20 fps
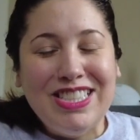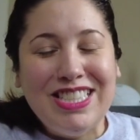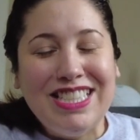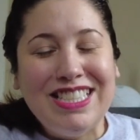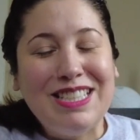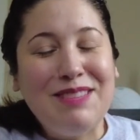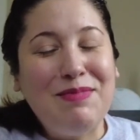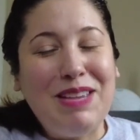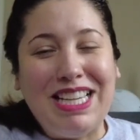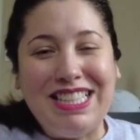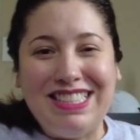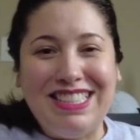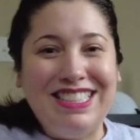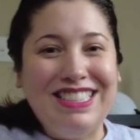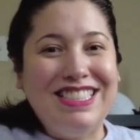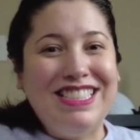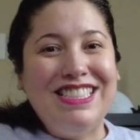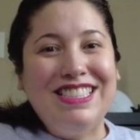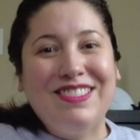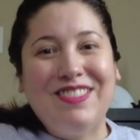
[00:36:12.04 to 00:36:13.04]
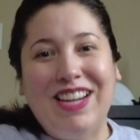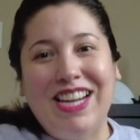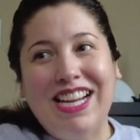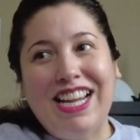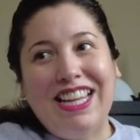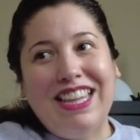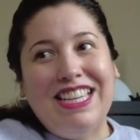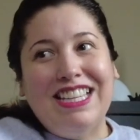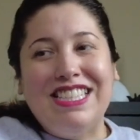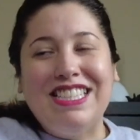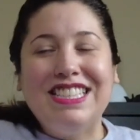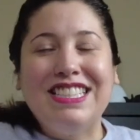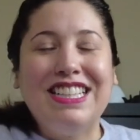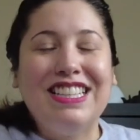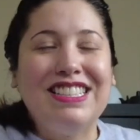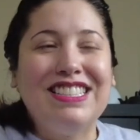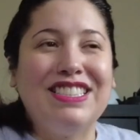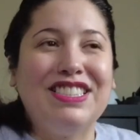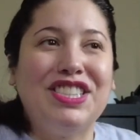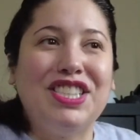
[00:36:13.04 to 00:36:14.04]
amazing. She's great. I think she's in
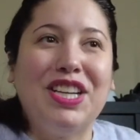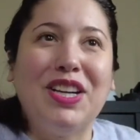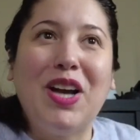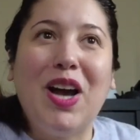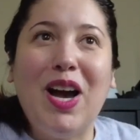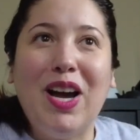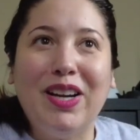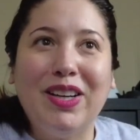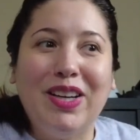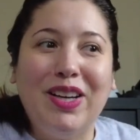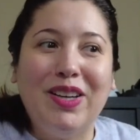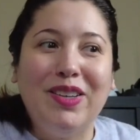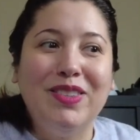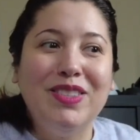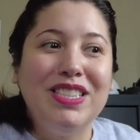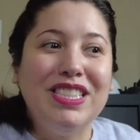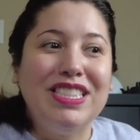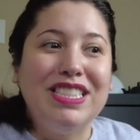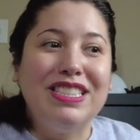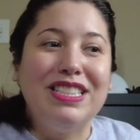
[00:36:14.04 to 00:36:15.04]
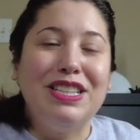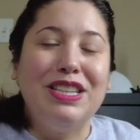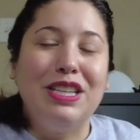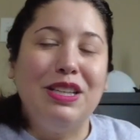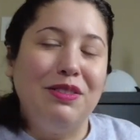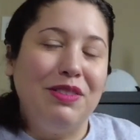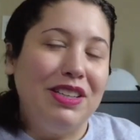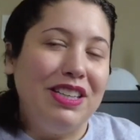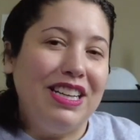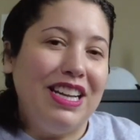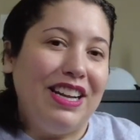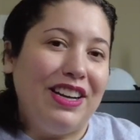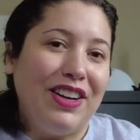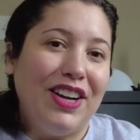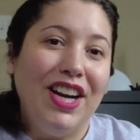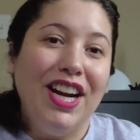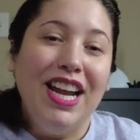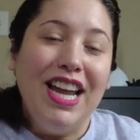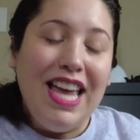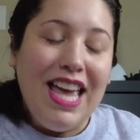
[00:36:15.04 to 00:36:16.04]
Chicago. She's a newer
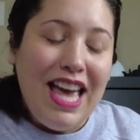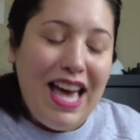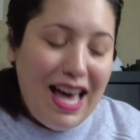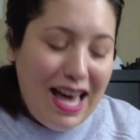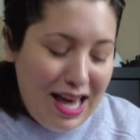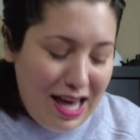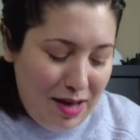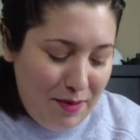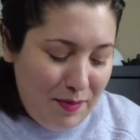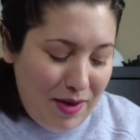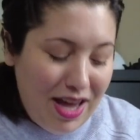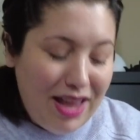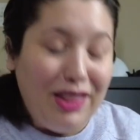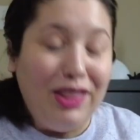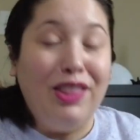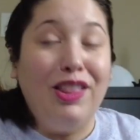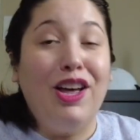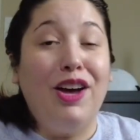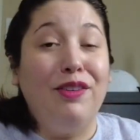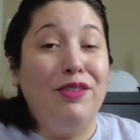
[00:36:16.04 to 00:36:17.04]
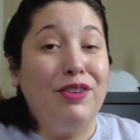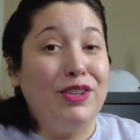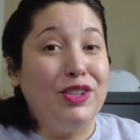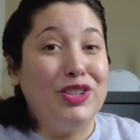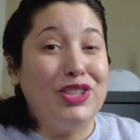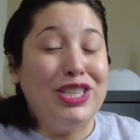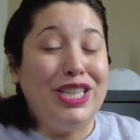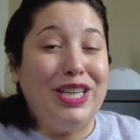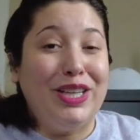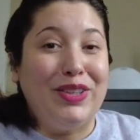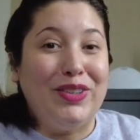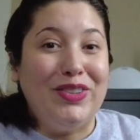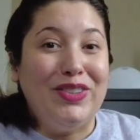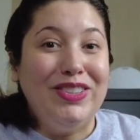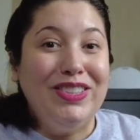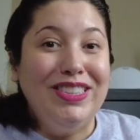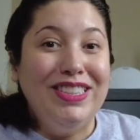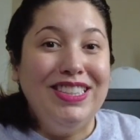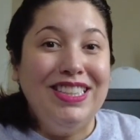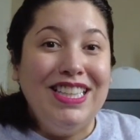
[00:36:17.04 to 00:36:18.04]
knitter. I love her
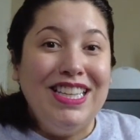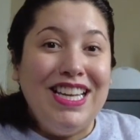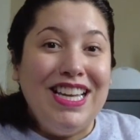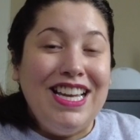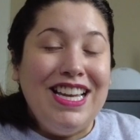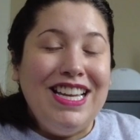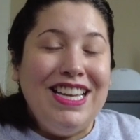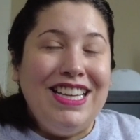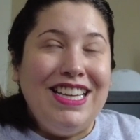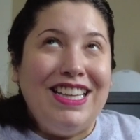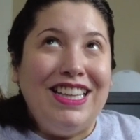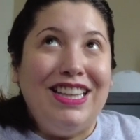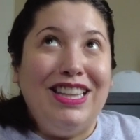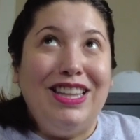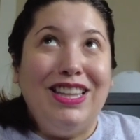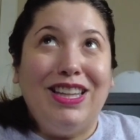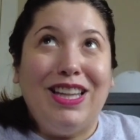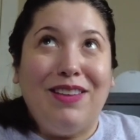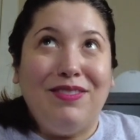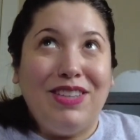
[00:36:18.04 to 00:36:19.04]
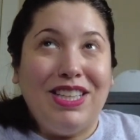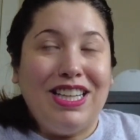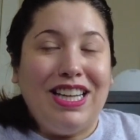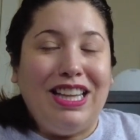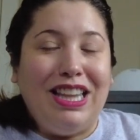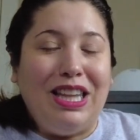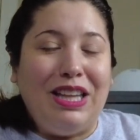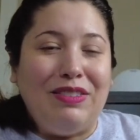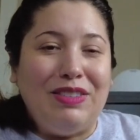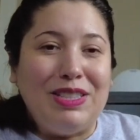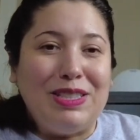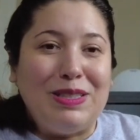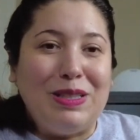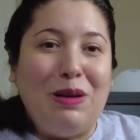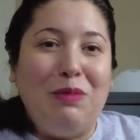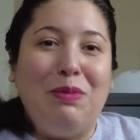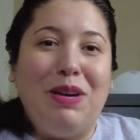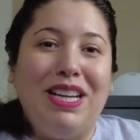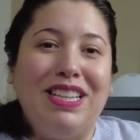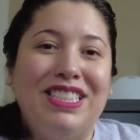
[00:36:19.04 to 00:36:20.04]
channel. Love it. I love it so
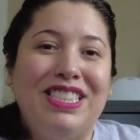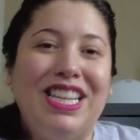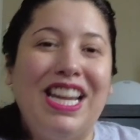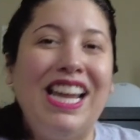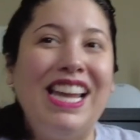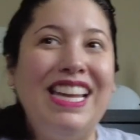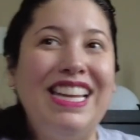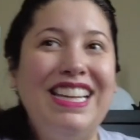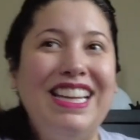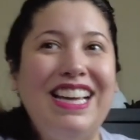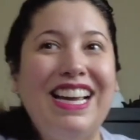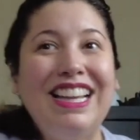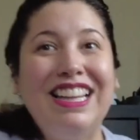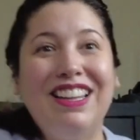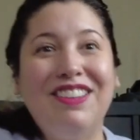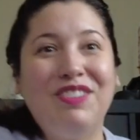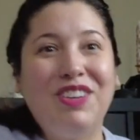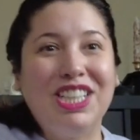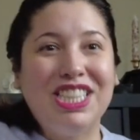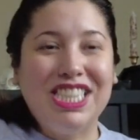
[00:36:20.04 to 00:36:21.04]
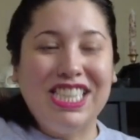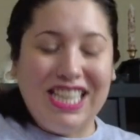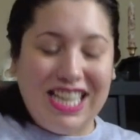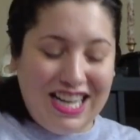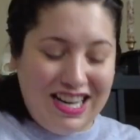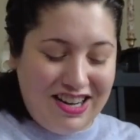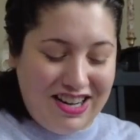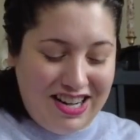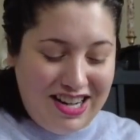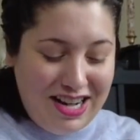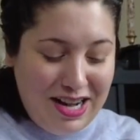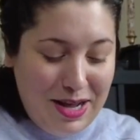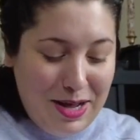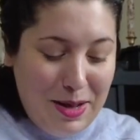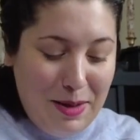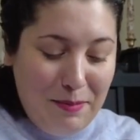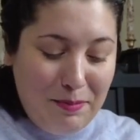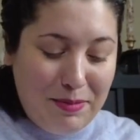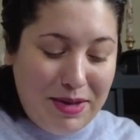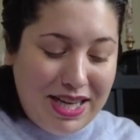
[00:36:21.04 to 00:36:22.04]
much. I love watching Karen.
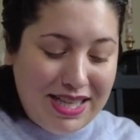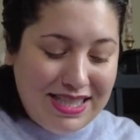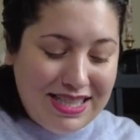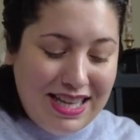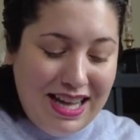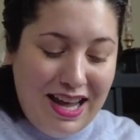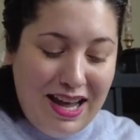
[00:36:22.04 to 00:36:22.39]
But